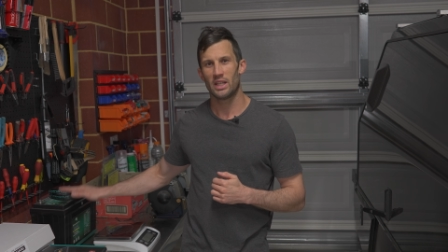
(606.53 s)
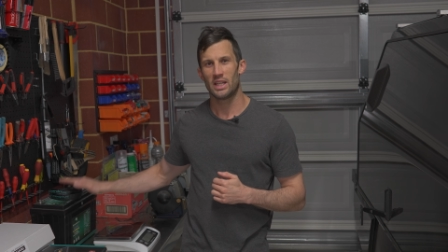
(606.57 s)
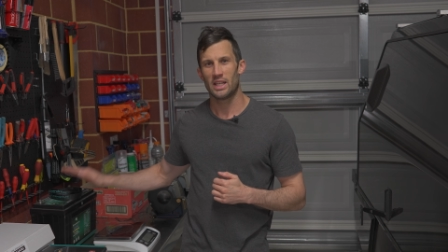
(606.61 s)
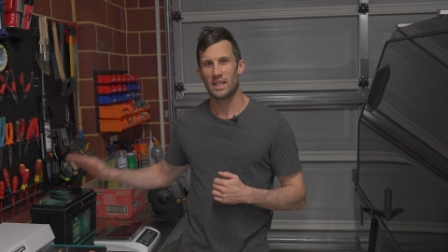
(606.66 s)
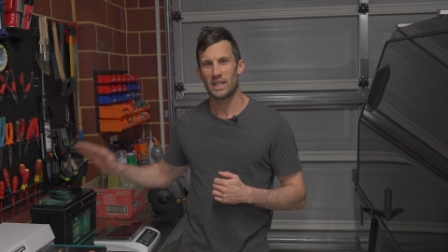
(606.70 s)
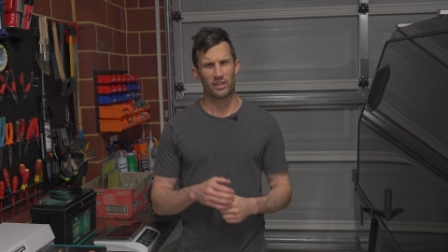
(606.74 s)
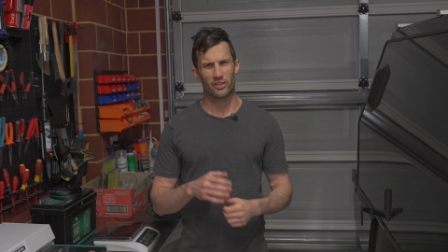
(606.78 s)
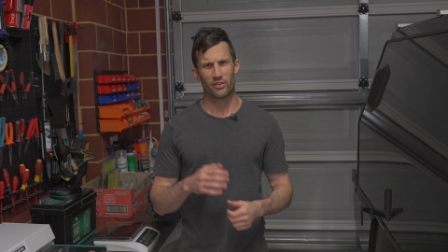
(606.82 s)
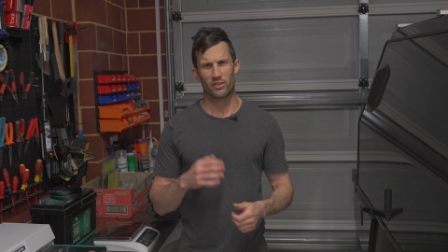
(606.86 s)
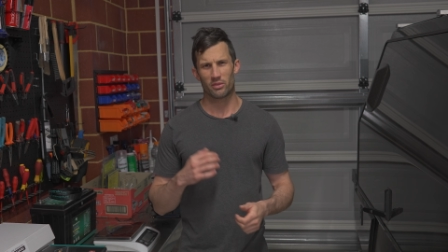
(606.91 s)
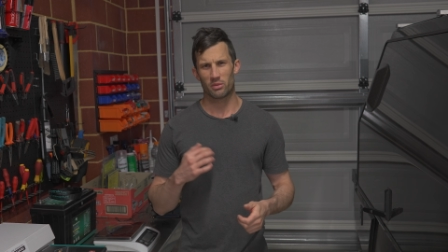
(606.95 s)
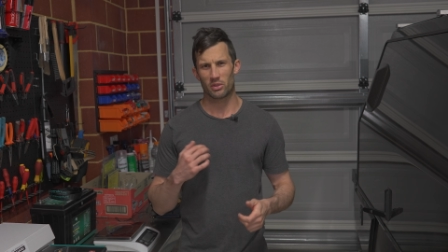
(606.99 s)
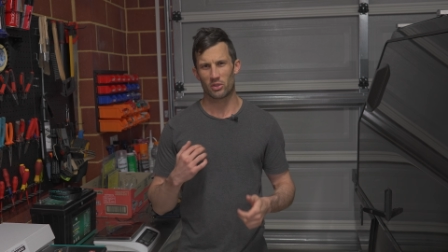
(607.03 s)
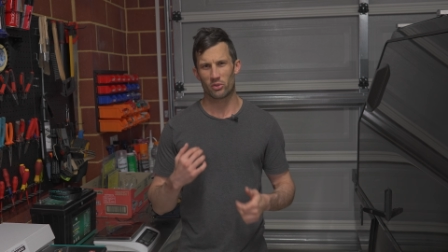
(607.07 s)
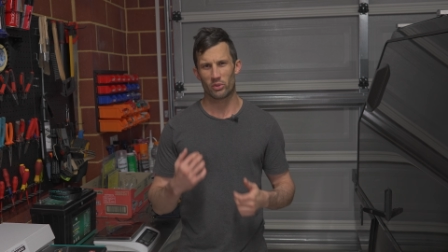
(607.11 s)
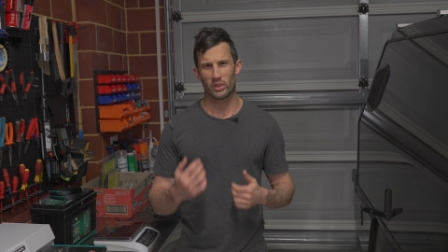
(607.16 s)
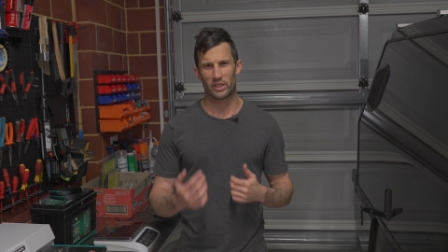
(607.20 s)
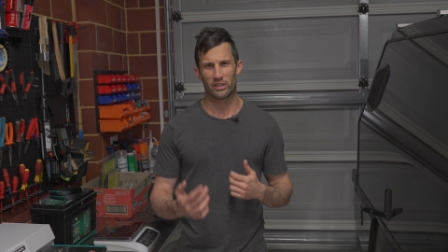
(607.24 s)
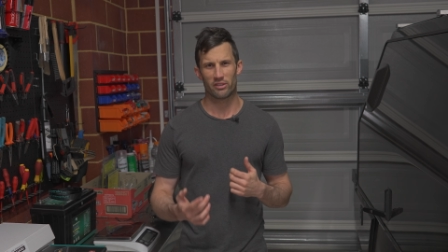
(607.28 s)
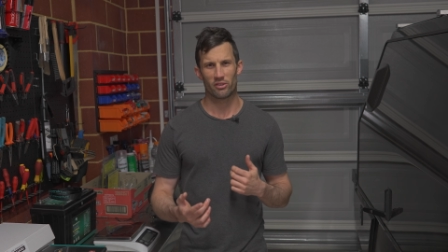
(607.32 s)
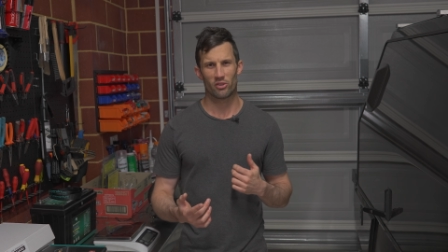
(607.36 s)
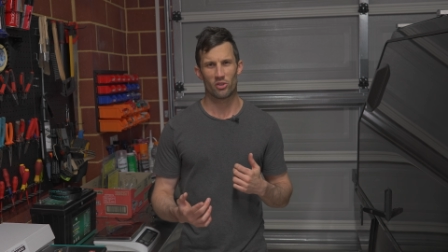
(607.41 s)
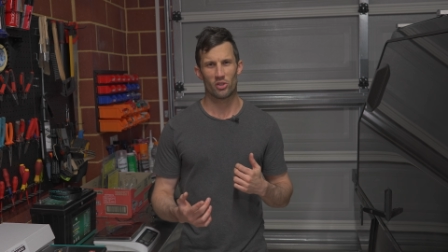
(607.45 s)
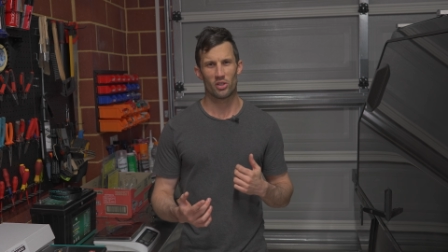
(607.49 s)
Just from a
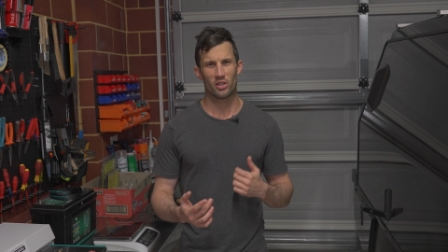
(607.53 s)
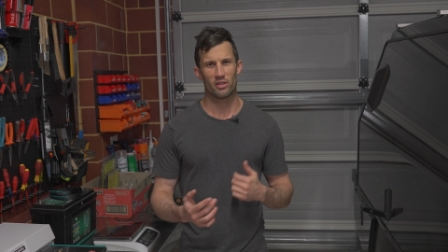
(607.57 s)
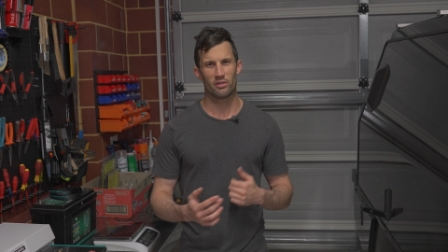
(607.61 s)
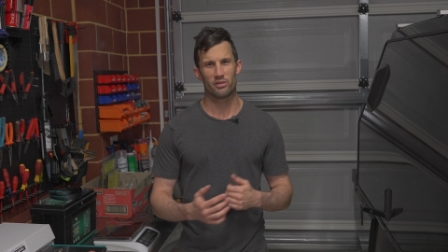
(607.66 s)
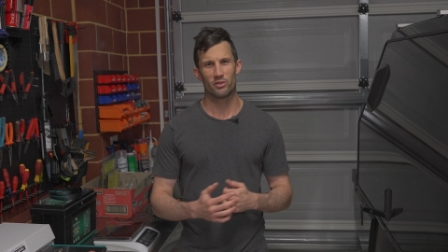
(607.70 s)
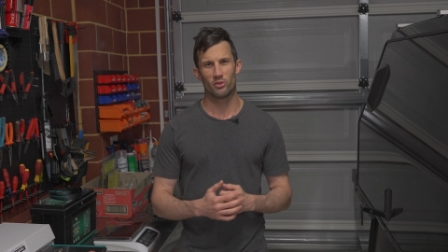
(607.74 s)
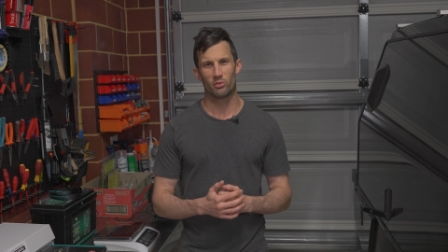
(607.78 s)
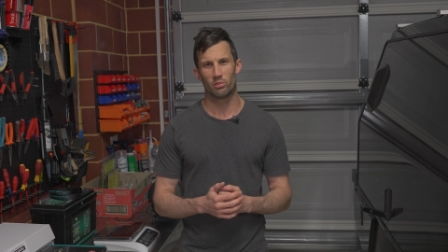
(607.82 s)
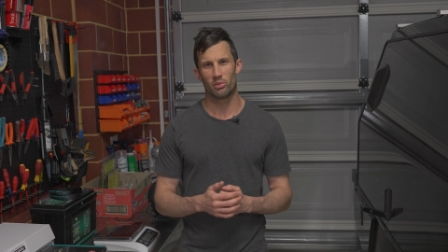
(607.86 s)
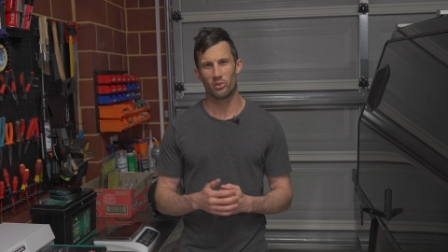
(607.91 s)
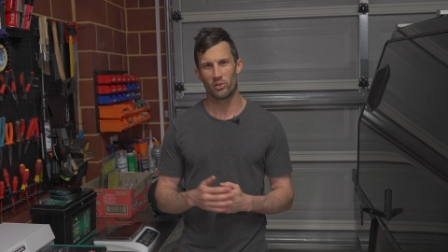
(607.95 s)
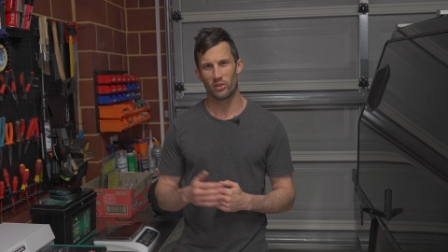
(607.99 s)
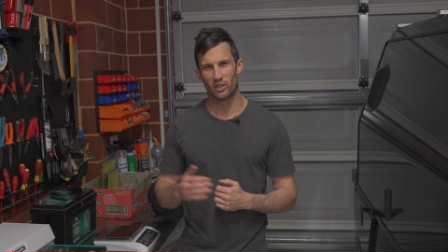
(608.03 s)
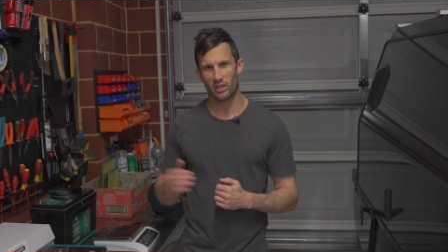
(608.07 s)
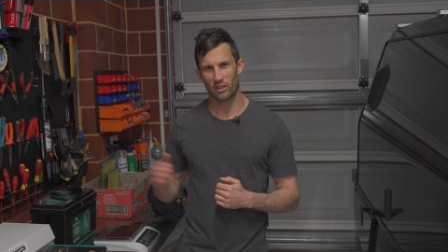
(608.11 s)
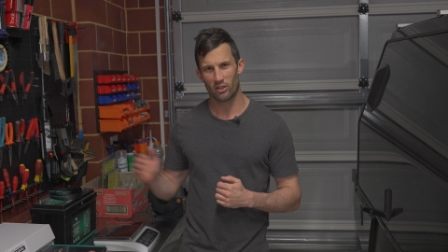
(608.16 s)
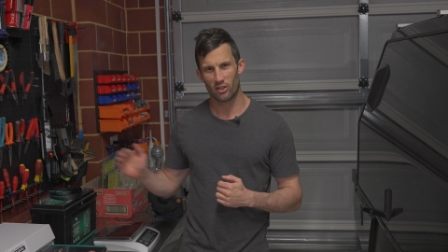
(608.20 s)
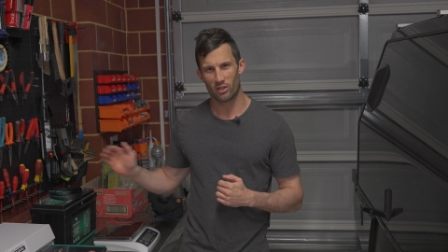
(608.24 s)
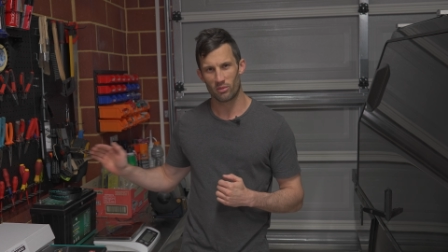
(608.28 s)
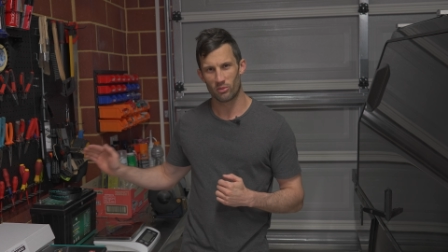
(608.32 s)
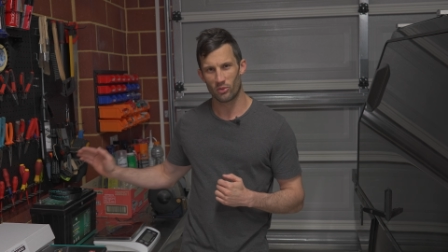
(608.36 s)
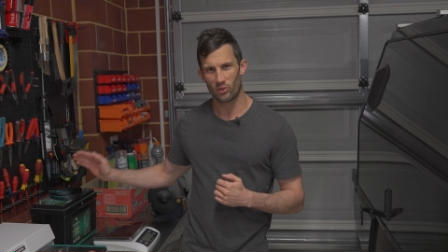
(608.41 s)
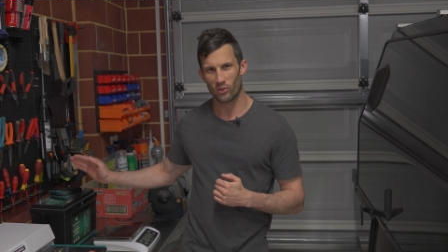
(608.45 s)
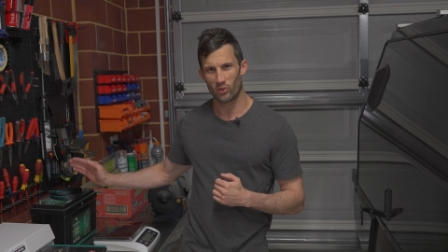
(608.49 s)
quick drive, you'll put a
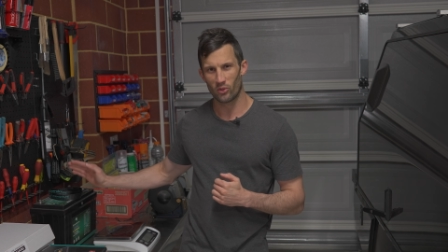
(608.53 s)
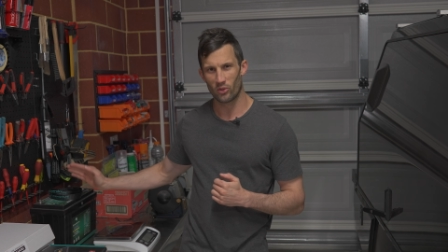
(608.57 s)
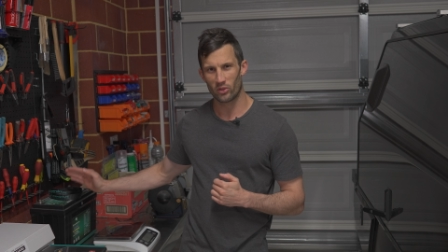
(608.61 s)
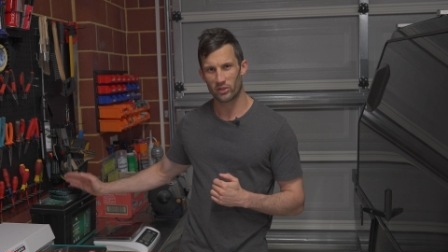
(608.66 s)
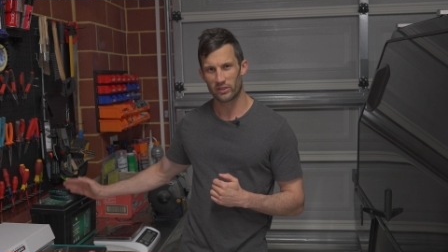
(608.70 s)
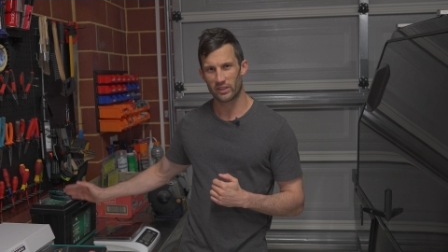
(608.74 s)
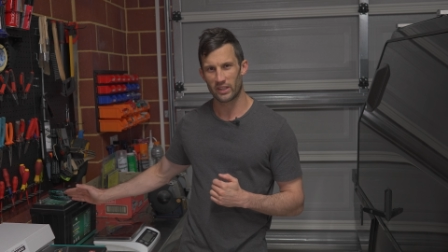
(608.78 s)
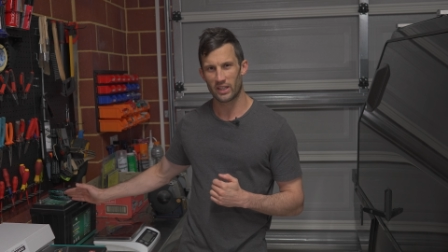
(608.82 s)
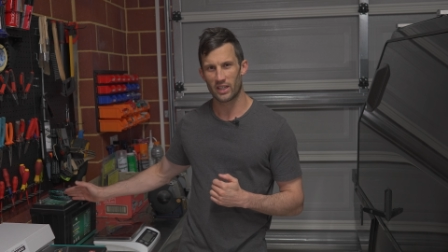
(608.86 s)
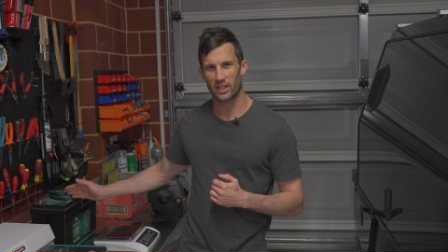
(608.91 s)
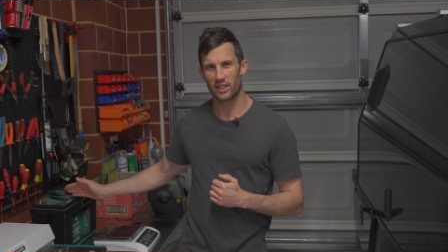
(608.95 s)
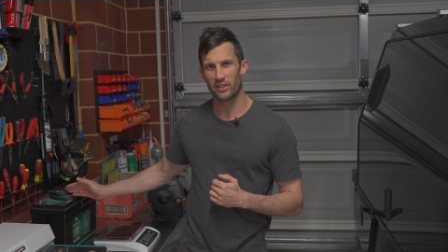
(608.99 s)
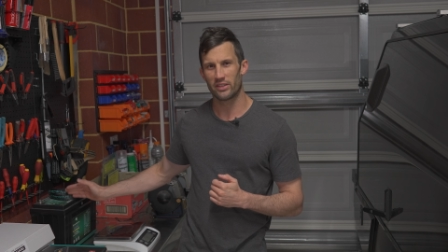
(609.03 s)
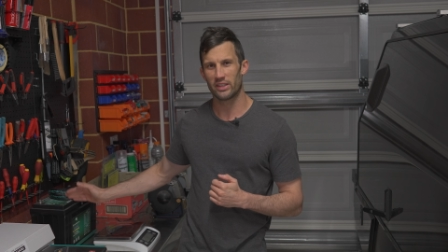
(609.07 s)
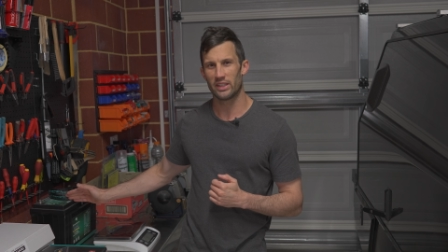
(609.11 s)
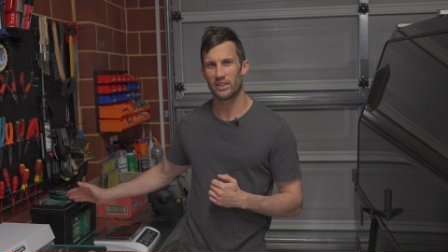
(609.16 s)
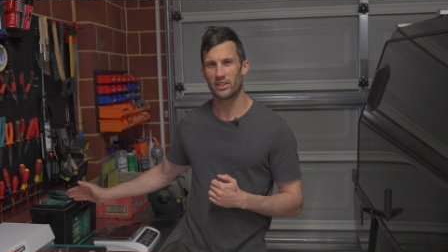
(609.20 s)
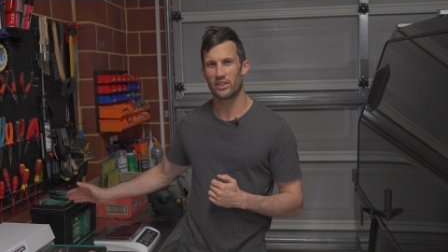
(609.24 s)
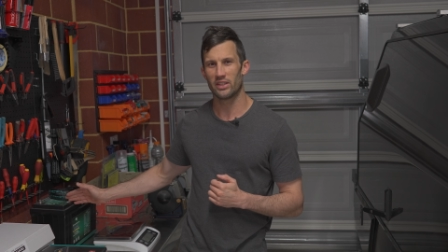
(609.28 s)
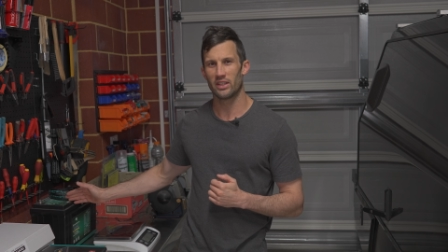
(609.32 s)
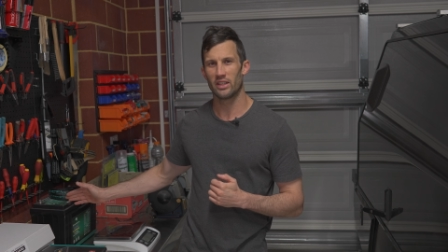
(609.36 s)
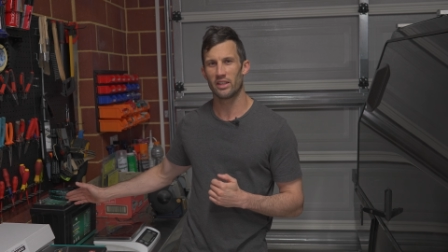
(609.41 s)
lot more charge into your